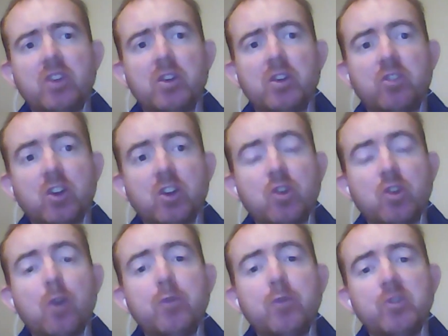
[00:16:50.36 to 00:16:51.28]
a tough
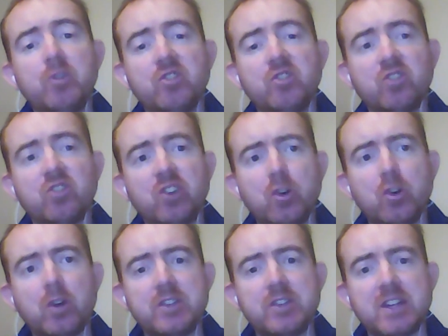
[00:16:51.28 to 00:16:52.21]
one to secure on
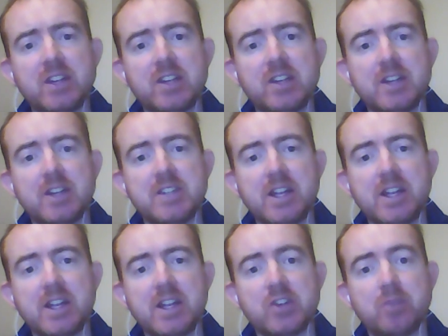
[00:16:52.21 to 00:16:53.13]
deadline day in
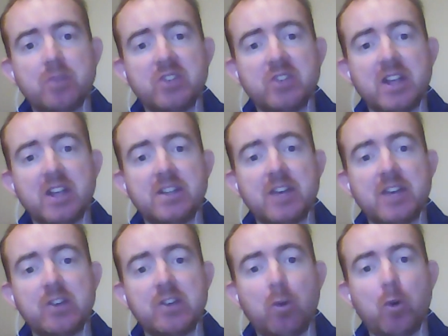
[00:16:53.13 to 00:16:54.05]
terms of getting that
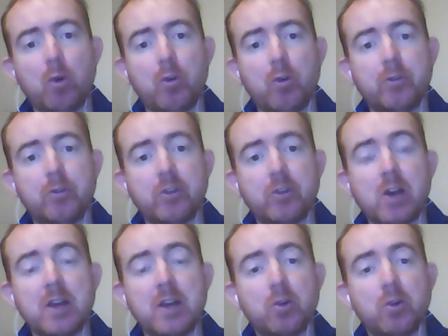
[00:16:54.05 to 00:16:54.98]
loan over the line,
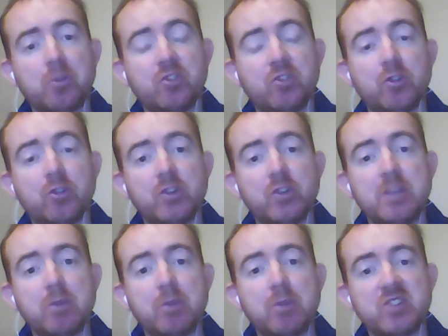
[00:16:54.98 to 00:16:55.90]
or was there agreement
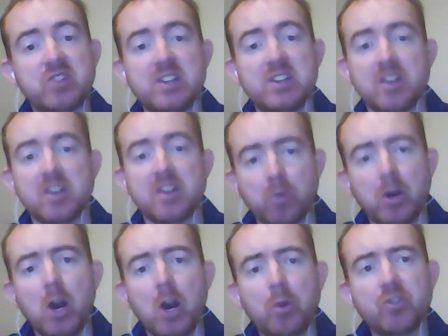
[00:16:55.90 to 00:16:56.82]
with Celtic, or
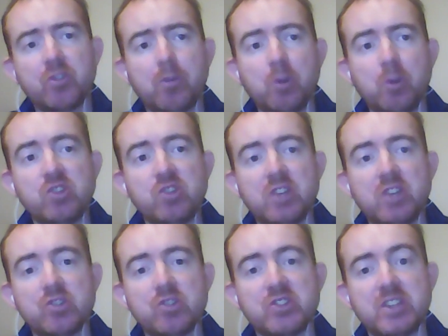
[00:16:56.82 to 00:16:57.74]
was there much
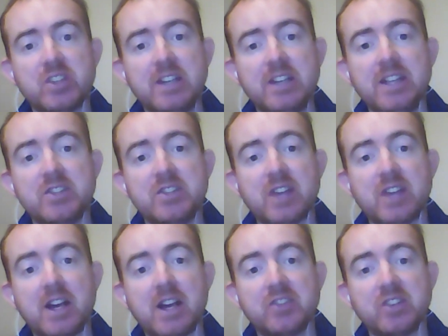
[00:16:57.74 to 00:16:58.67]
interest in Lee's
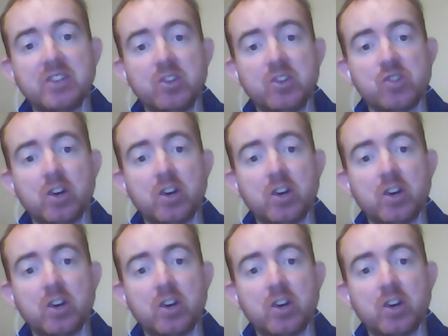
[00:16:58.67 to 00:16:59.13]
signature?